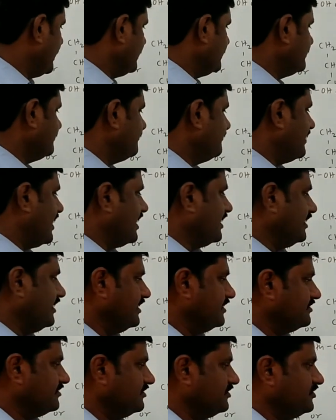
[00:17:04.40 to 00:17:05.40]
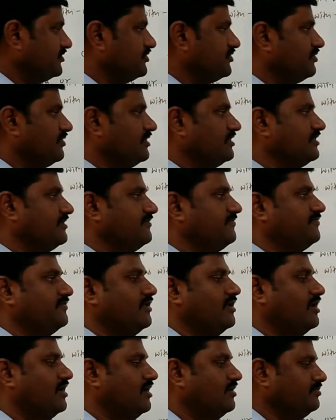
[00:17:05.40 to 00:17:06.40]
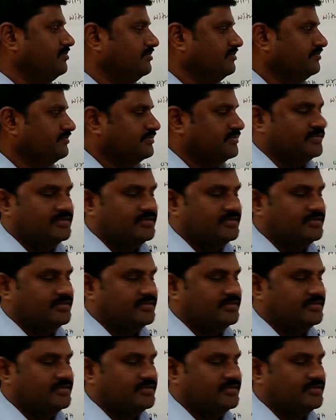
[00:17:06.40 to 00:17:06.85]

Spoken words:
plus fatty acids together form